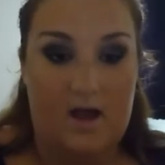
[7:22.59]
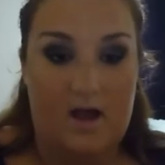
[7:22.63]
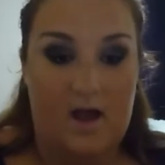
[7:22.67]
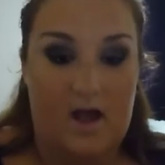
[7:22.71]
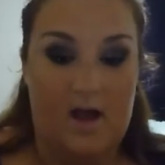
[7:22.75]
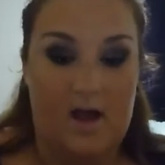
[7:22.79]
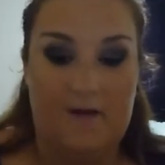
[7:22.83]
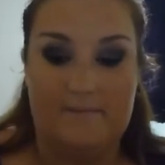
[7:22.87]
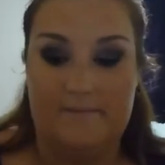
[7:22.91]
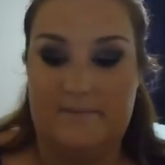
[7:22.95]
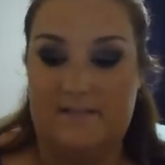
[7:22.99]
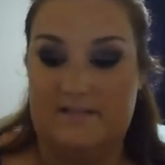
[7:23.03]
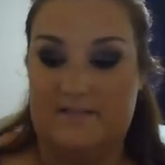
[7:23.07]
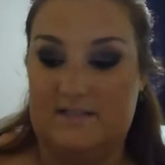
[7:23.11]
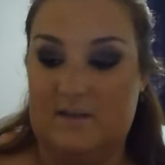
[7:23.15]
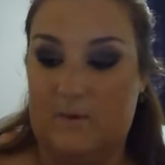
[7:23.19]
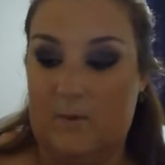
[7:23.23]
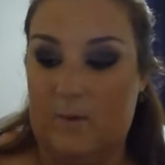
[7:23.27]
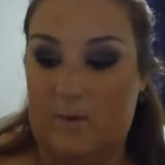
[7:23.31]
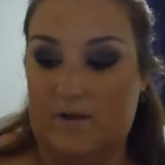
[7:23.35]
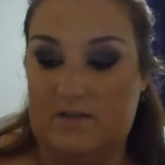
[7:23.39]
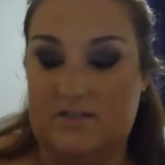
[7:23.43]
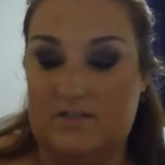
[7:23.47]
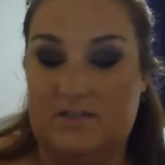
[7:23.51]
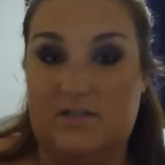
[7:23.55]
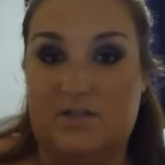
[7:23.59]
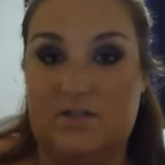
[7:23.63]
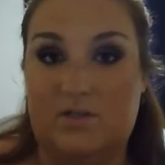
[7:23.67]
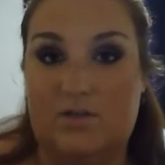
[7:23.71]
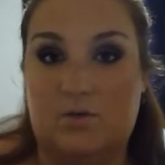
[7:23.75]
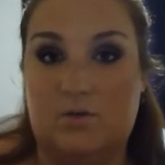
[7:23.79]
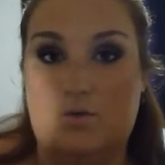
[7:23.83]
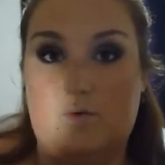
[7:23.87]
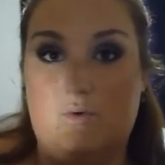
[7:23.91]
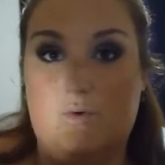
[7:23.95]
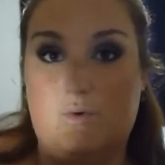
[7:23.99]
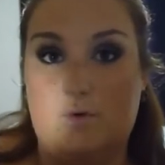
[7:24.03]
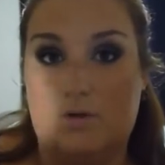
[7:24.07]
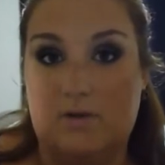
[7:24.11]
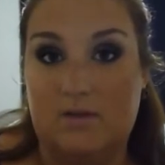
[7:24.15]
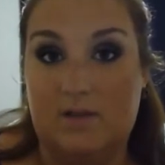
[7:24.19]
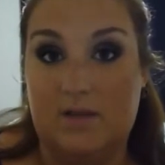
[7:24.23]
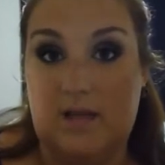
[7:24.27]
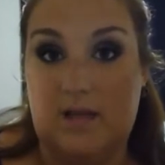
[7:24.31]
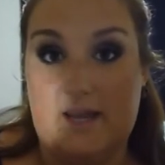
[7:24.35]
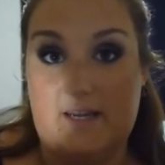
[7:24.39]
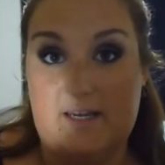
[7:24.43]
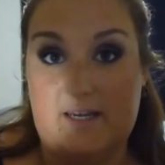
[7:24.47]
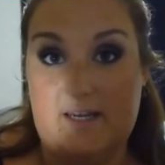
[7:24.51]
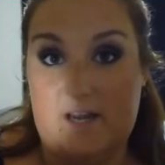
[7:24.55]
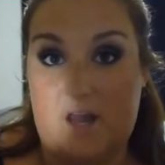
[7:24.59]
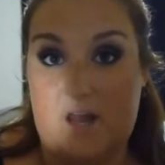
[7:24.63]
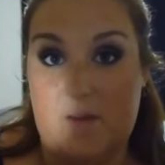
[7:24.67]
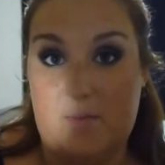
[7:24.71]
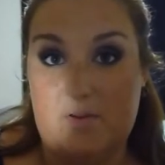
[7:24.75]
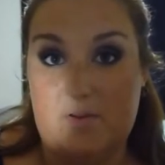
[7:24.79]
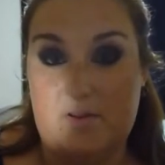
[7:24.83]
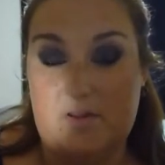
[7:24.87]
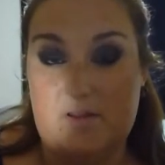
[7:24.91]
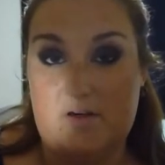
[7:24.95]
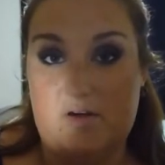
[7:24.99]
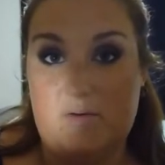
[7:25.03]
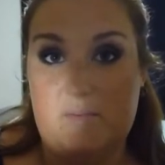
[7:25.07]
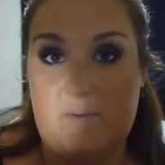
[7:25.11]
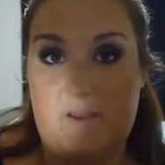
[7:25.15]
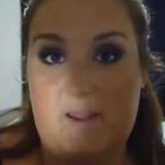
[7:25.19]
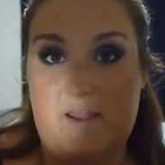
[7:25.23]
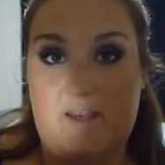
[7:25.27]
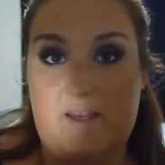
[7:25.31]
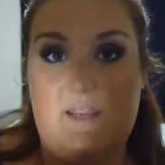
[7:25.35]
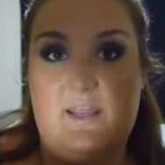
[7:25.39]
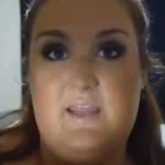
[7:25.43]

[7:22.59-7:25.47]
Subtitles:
It's going to lighten it up a little bit